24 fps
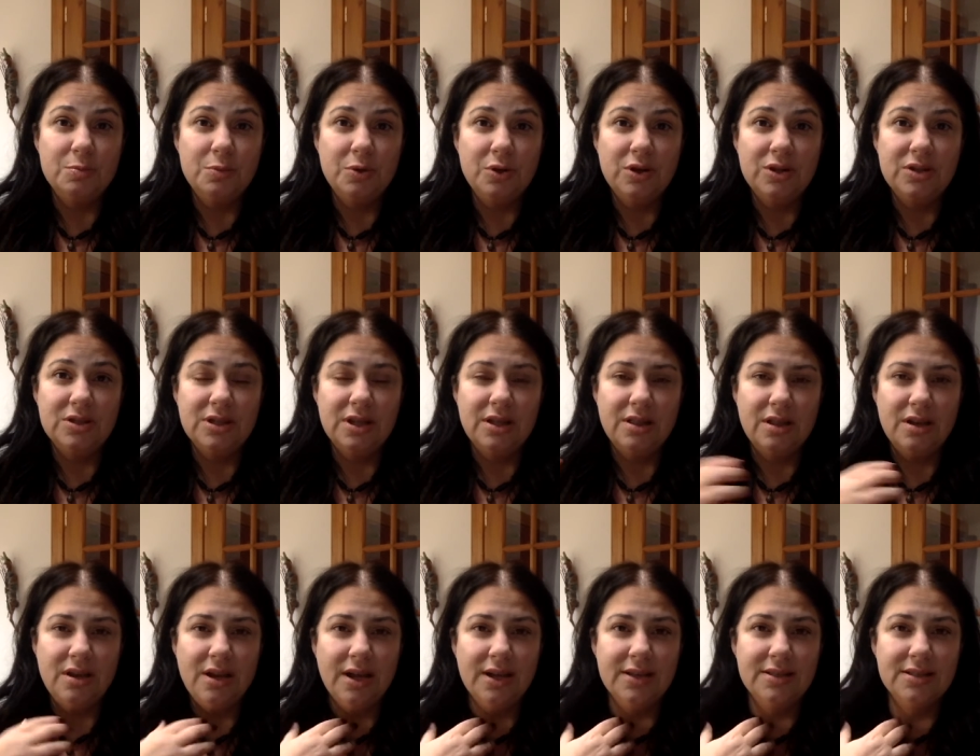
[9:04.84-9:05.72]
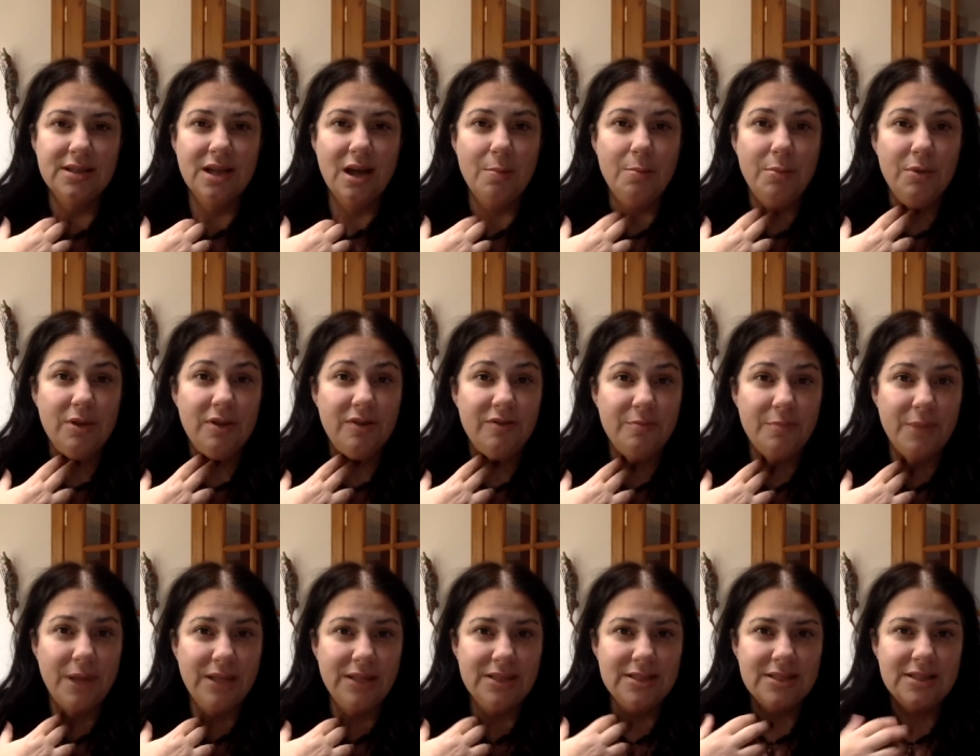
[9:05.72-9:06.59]
books in the next couple of
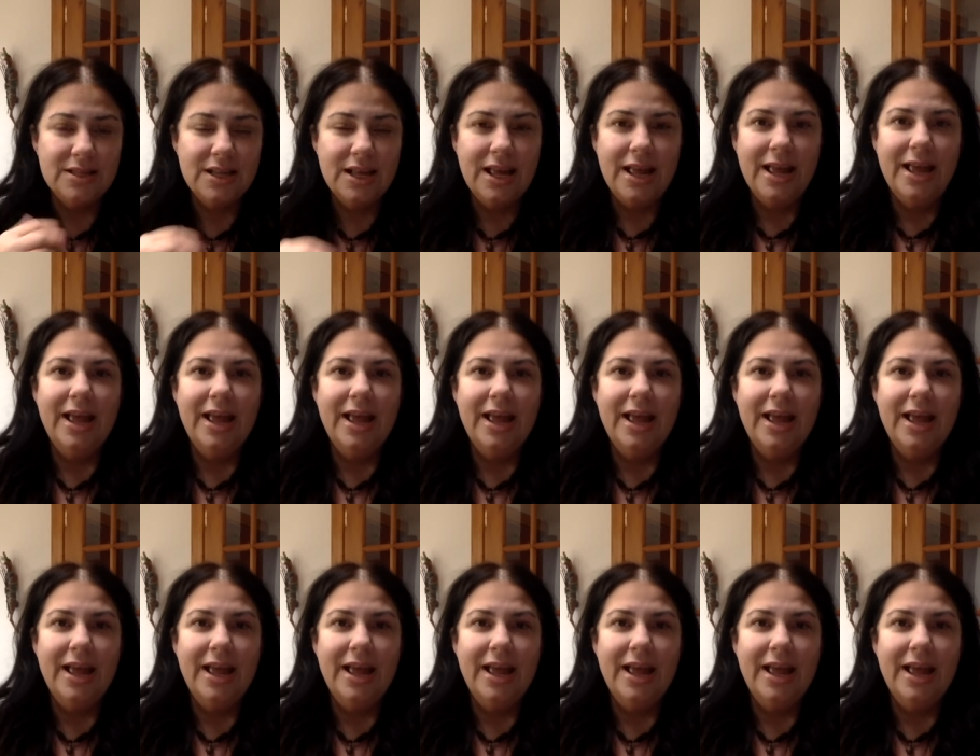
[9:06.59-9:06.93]
months.